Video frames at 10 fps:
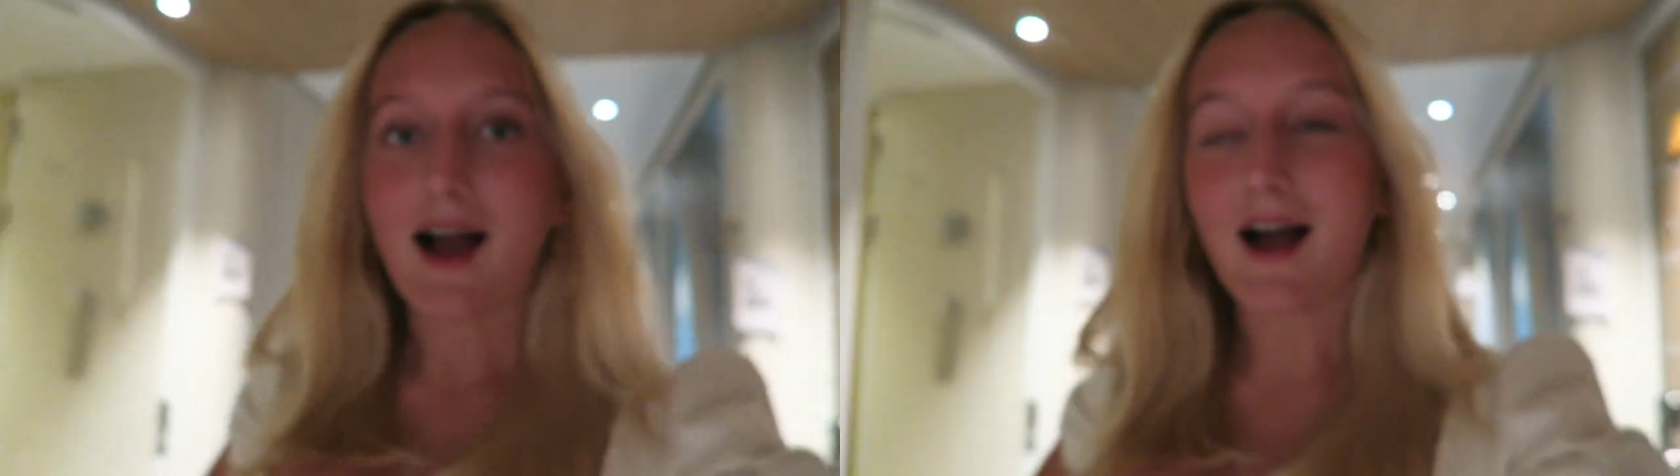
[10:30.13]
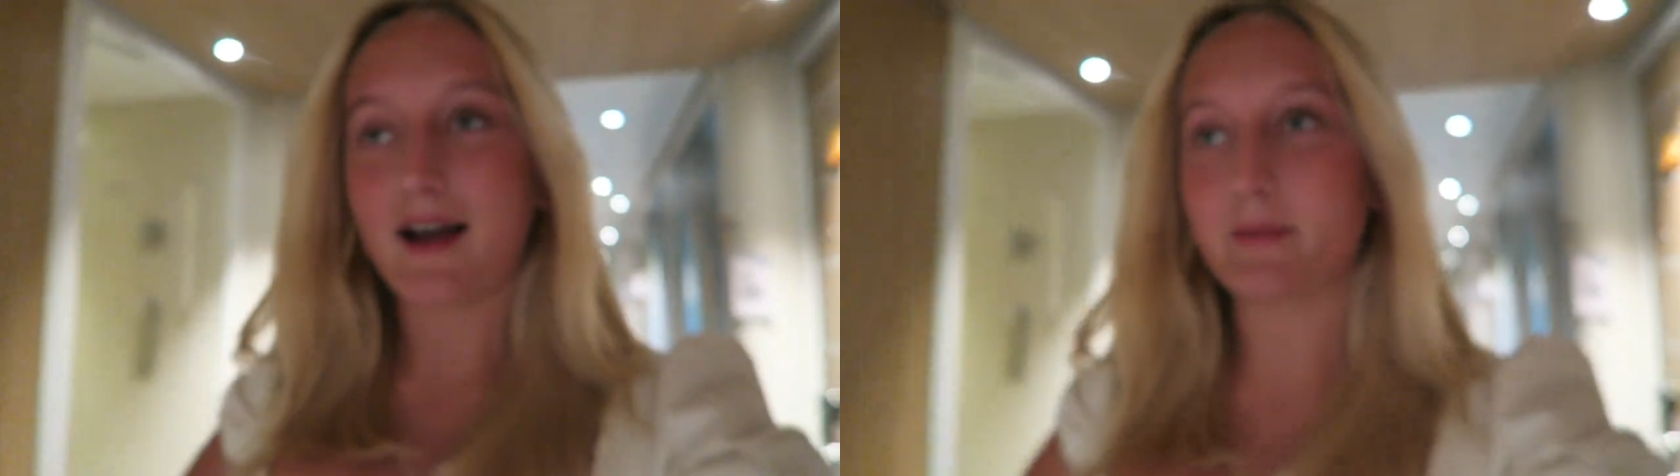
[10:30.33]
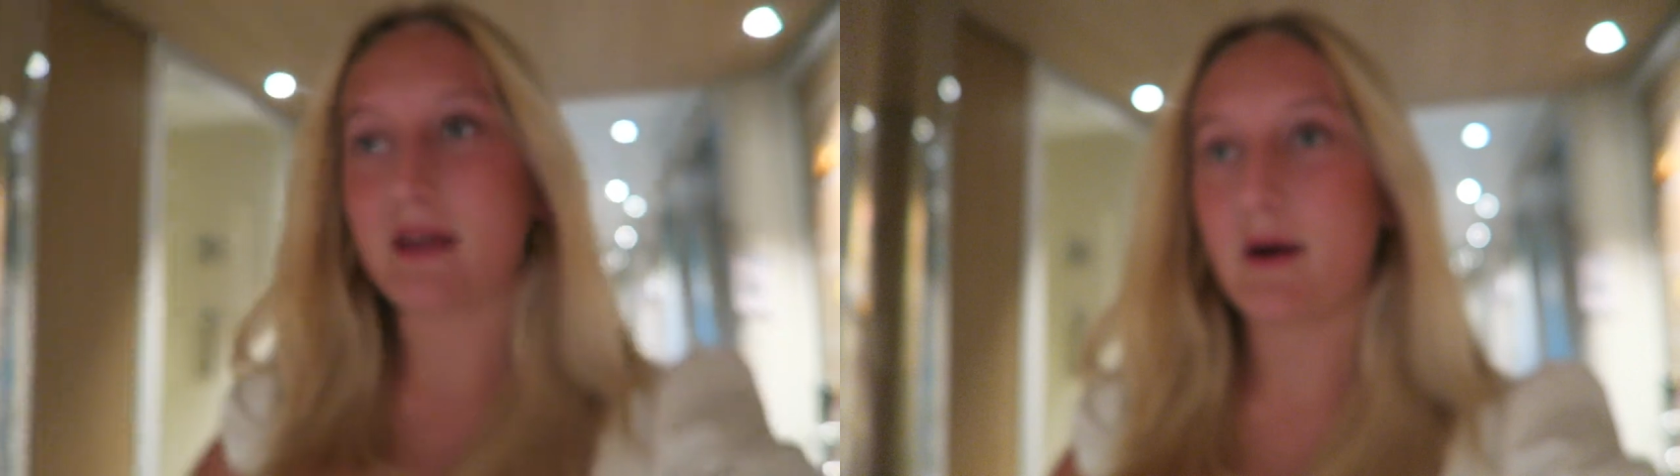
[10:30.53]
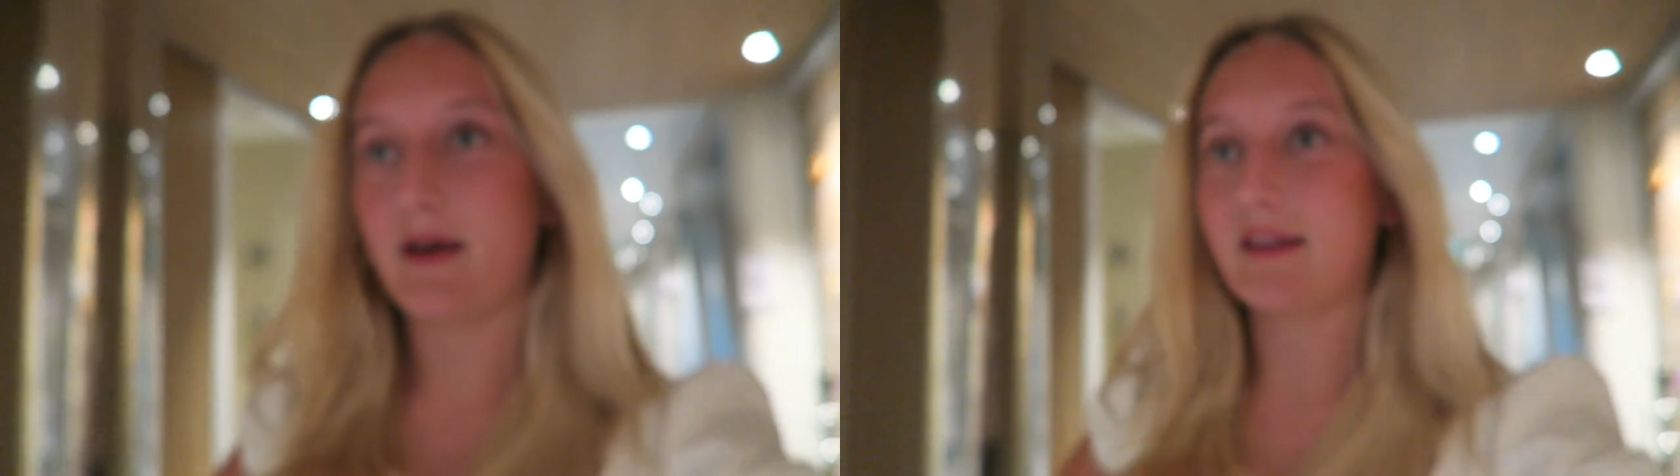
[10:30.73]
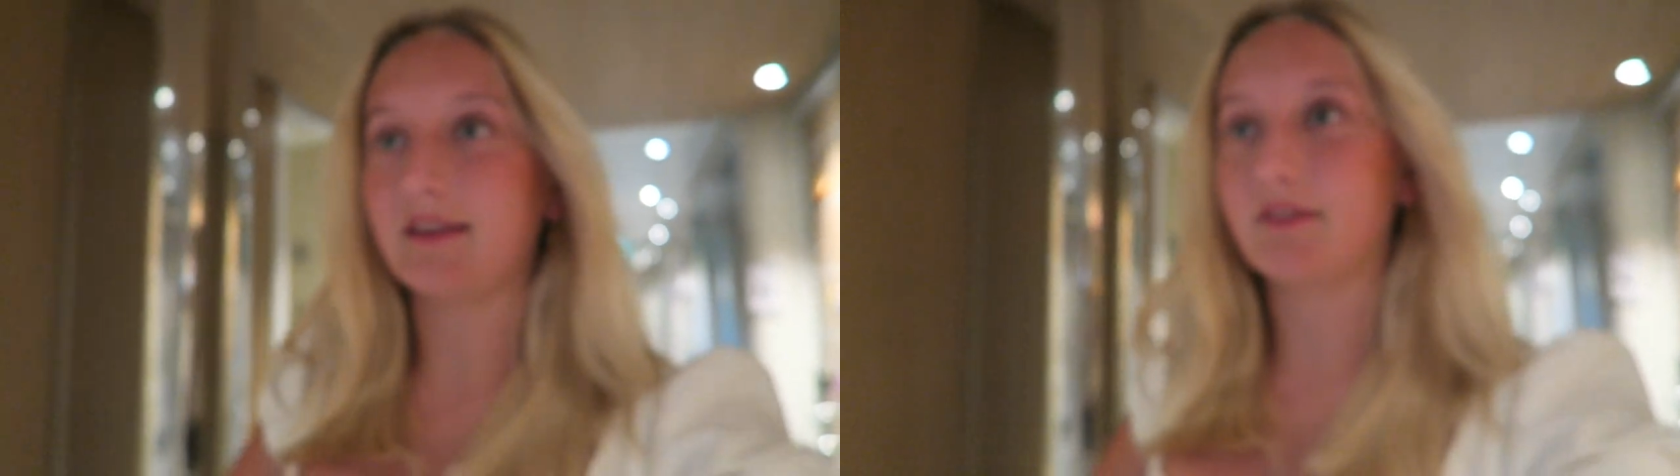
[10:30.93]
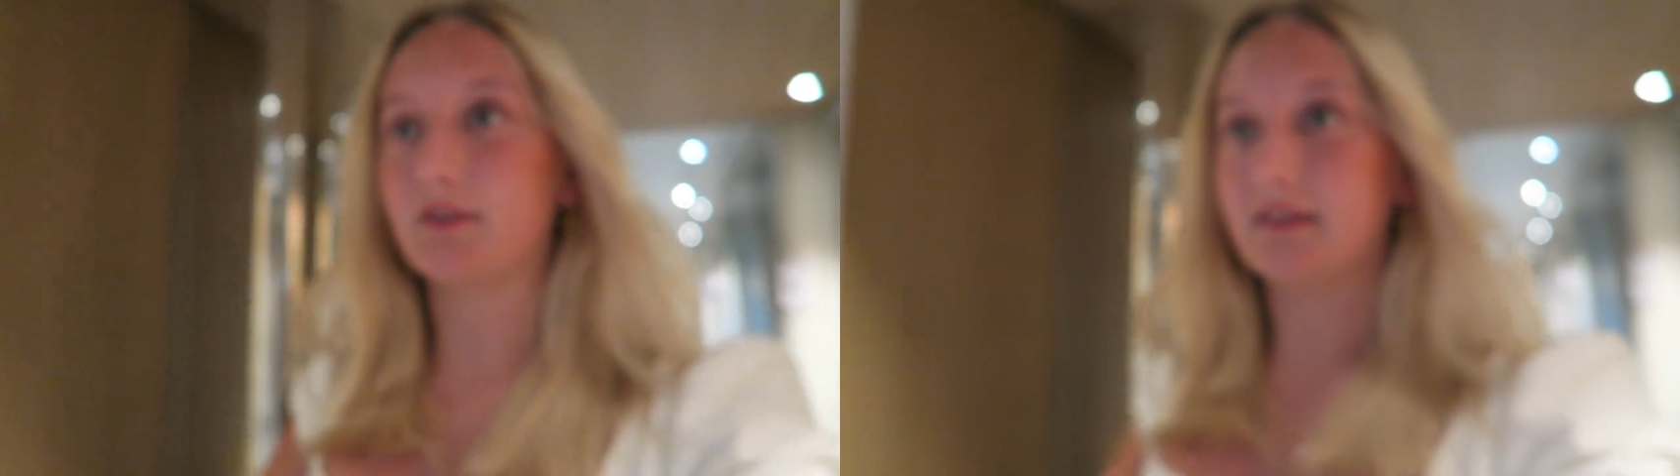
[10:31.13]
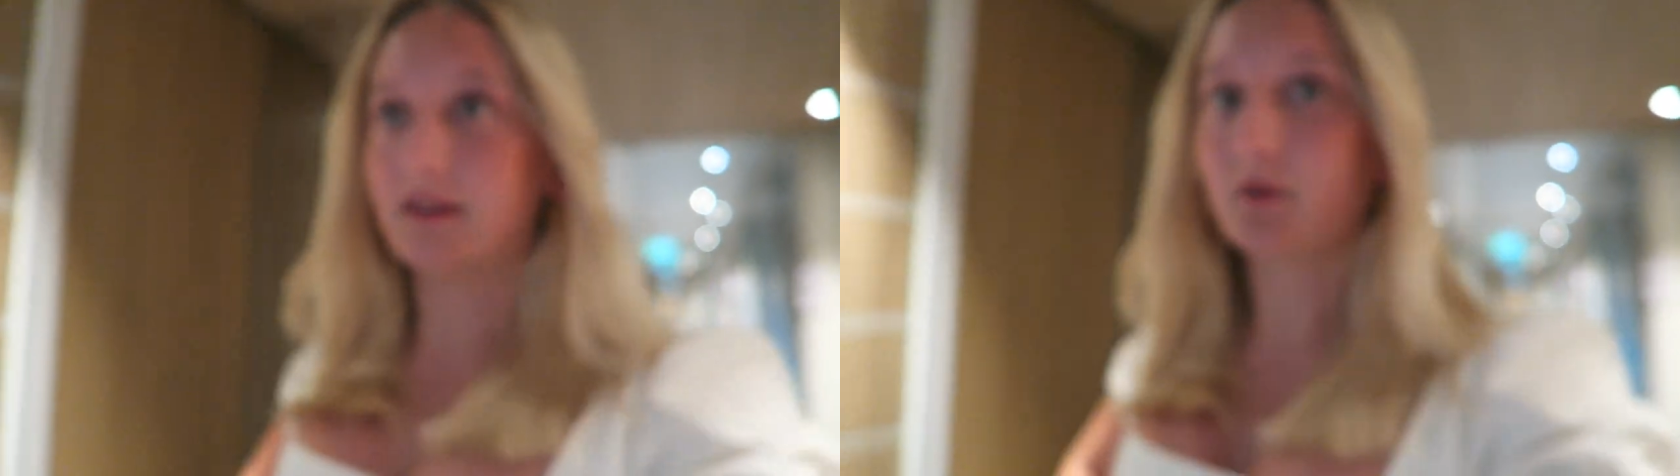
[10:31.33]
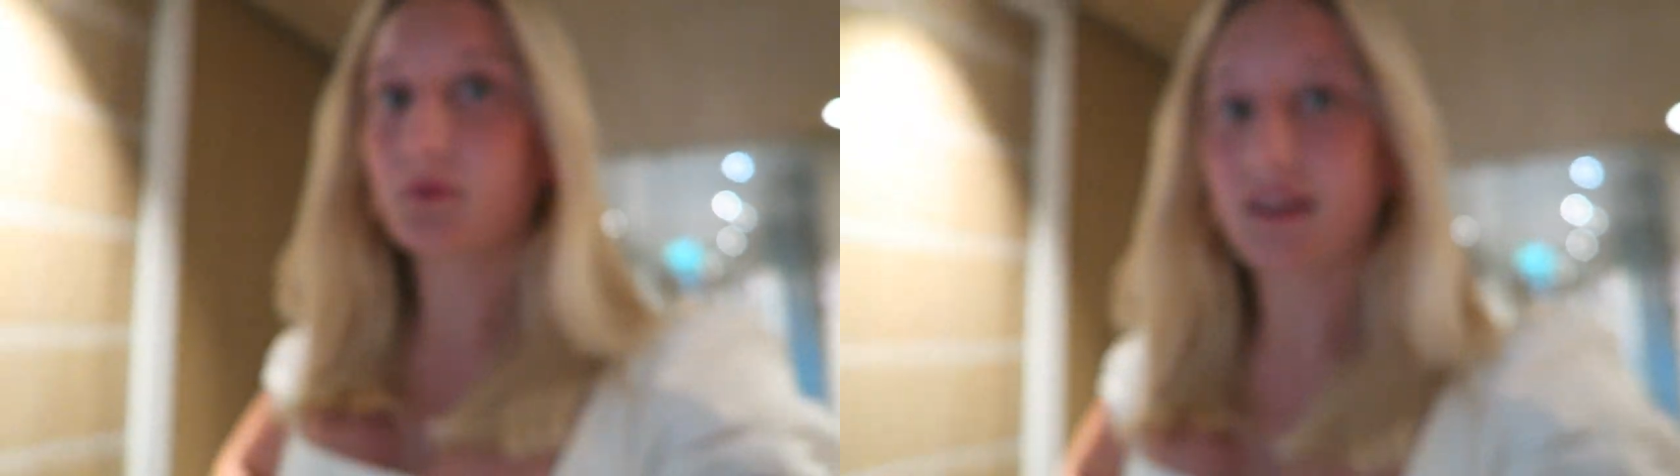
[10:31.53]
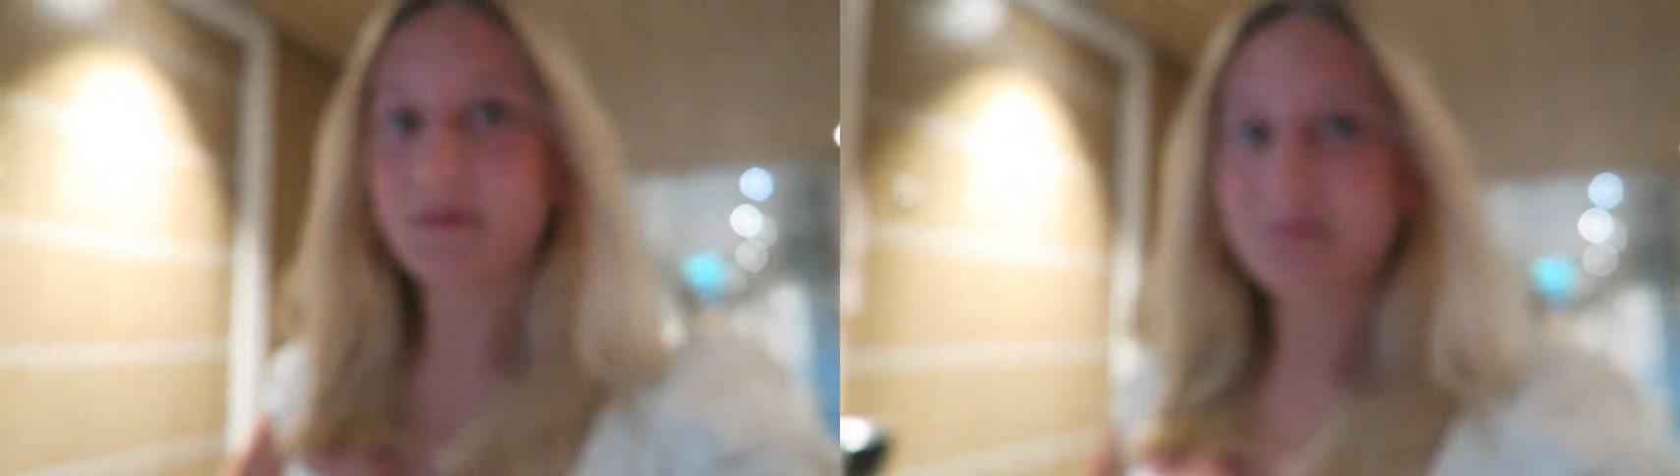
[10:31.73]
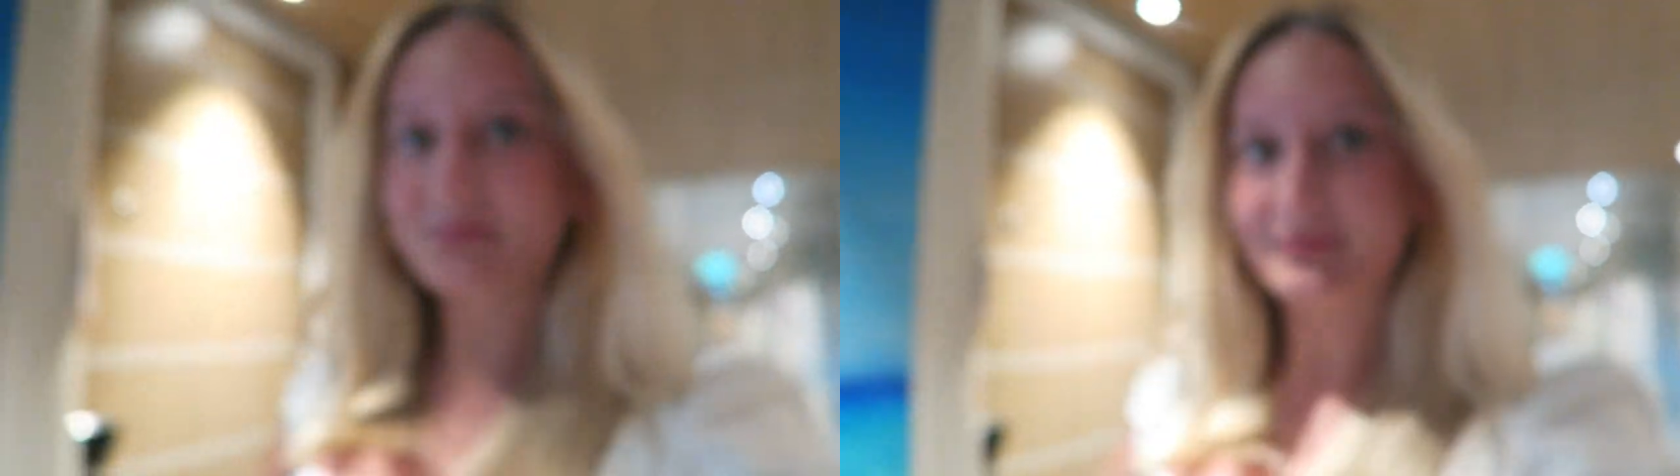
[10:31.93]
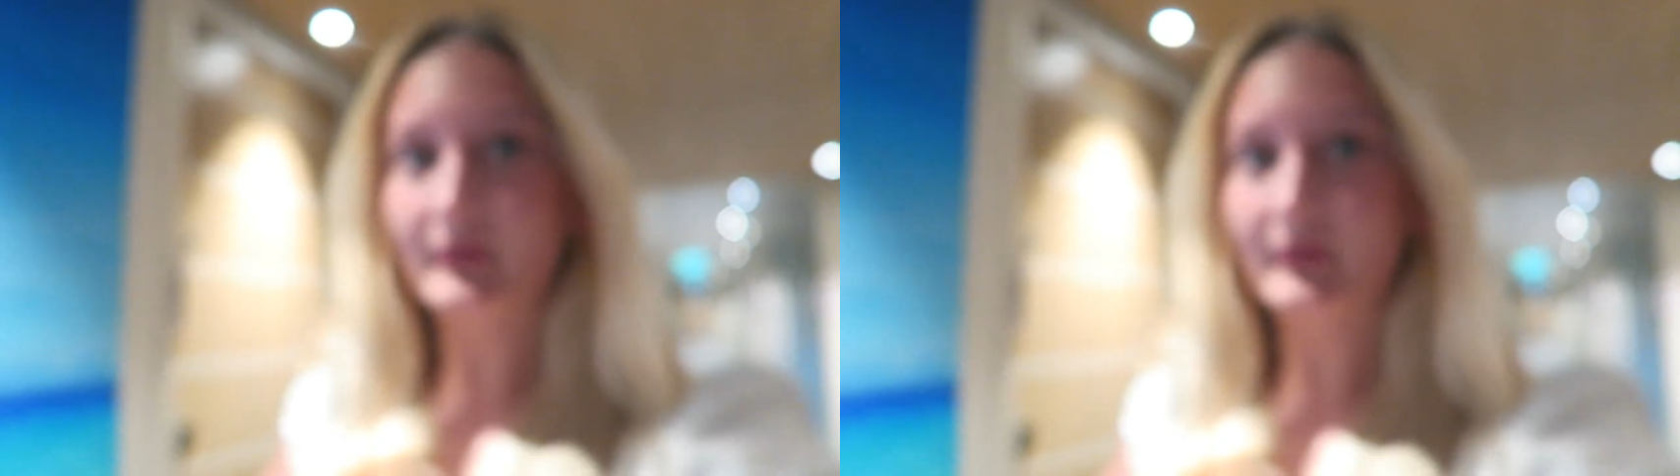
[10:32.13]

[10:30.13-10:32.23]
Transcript: I'm now heading to dinner with them.